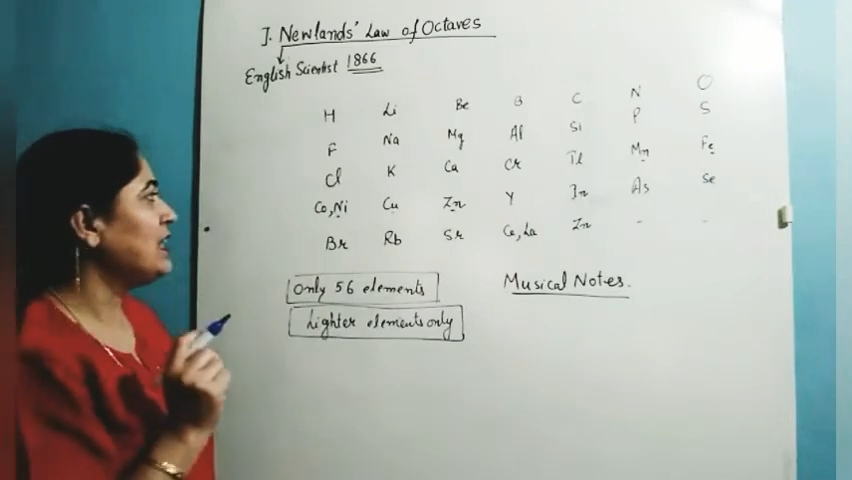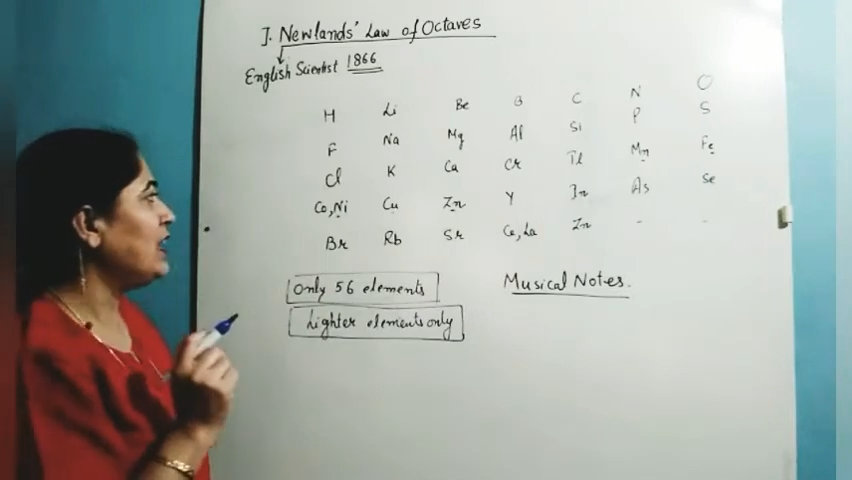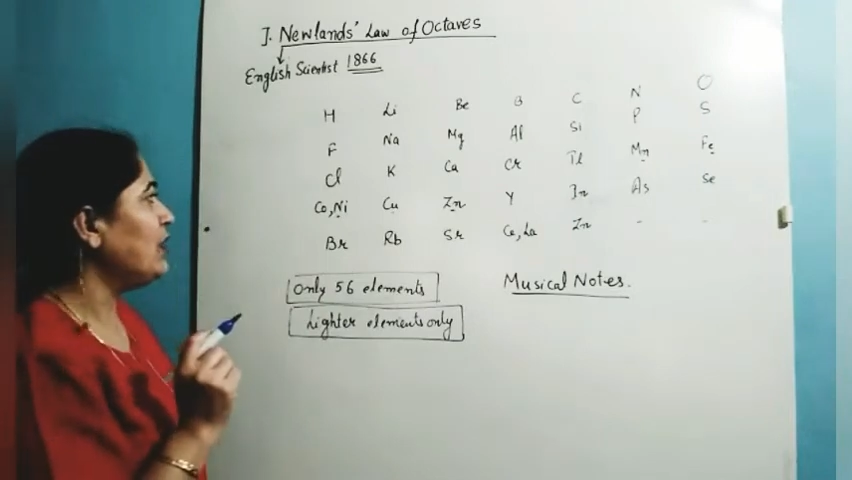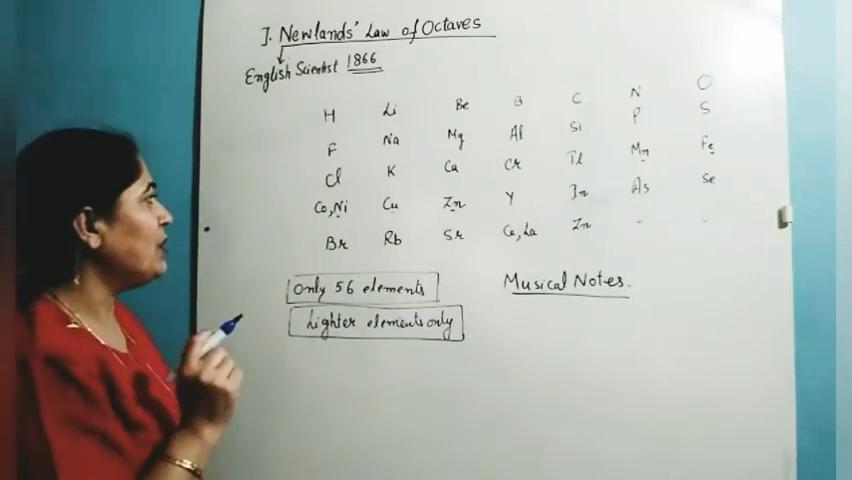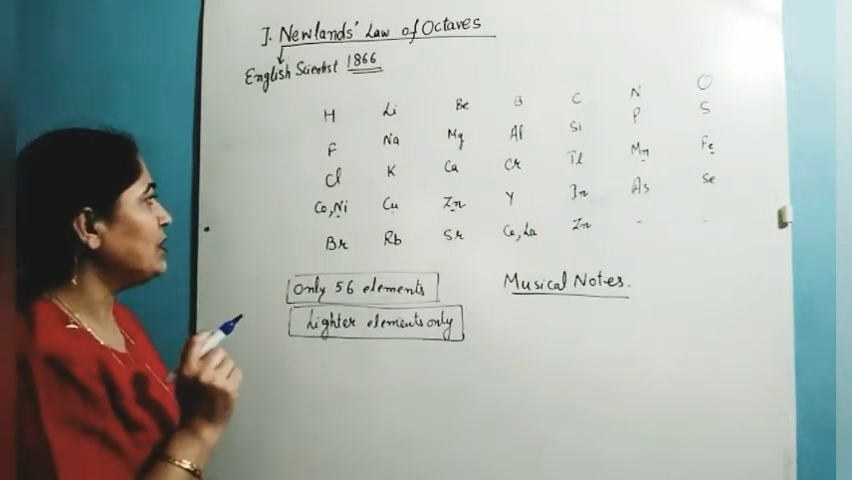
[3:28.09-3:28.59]

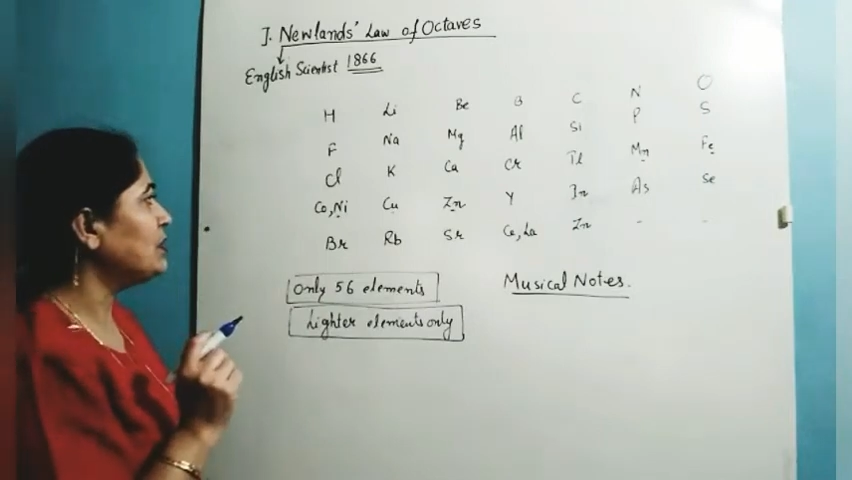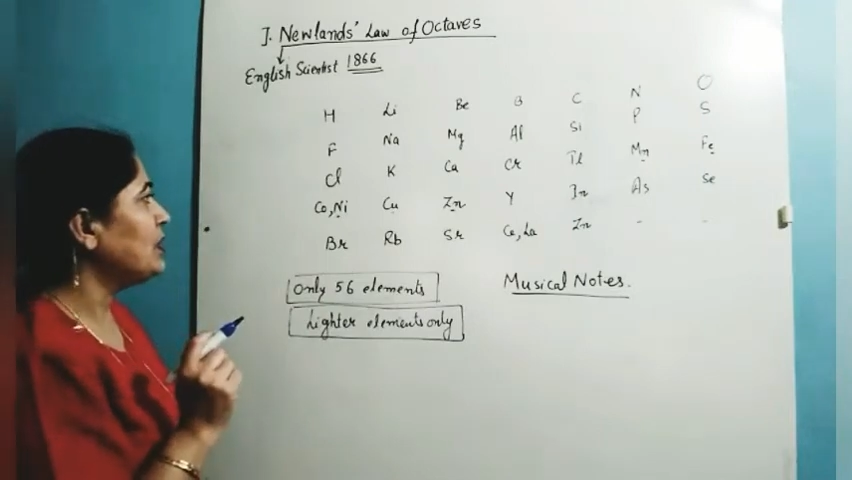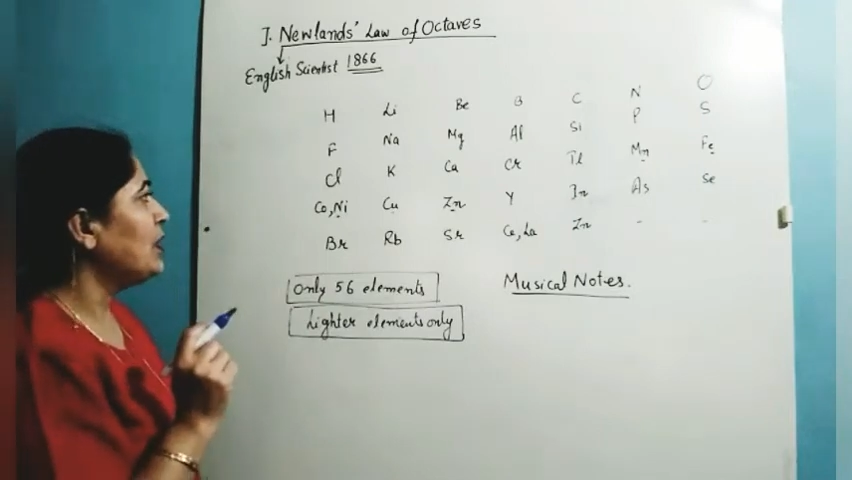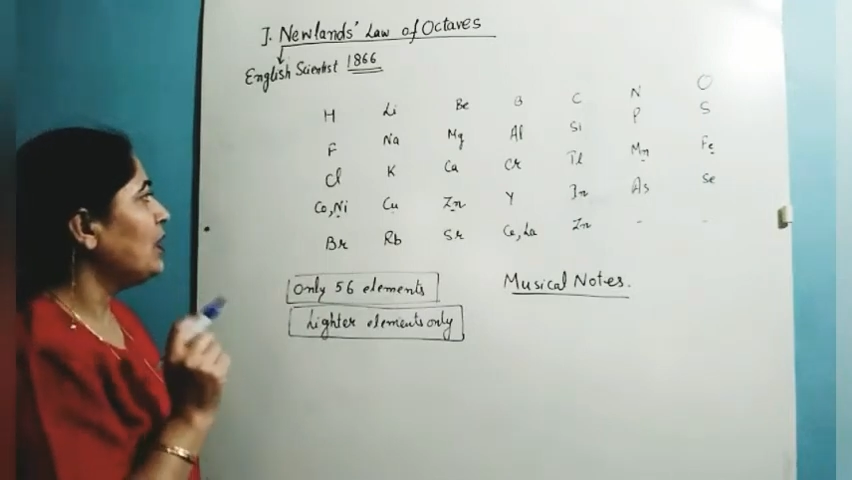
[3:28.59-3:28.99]
elements.